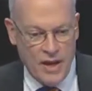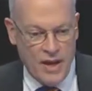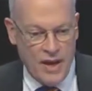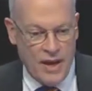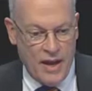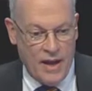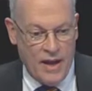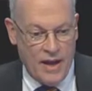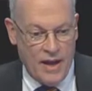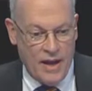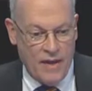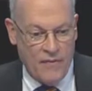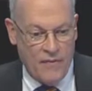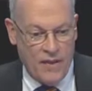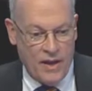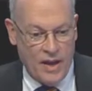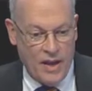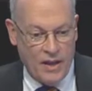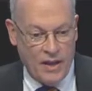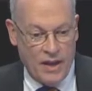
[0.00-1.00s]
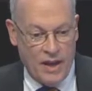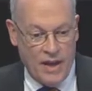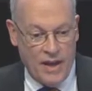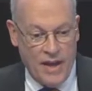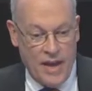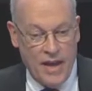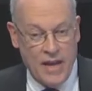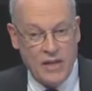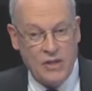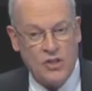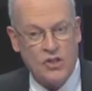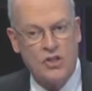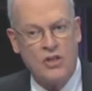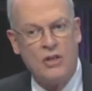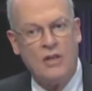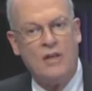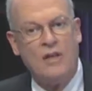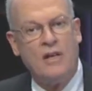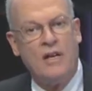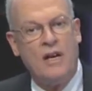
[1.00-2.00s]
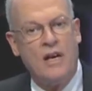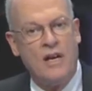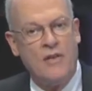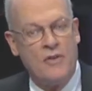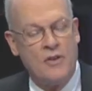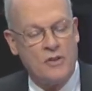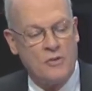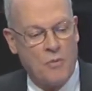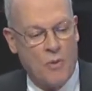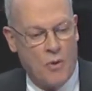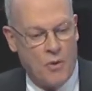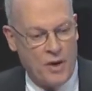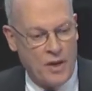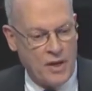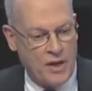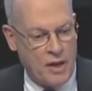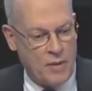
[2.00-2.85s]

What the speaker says: and the NIH this morning.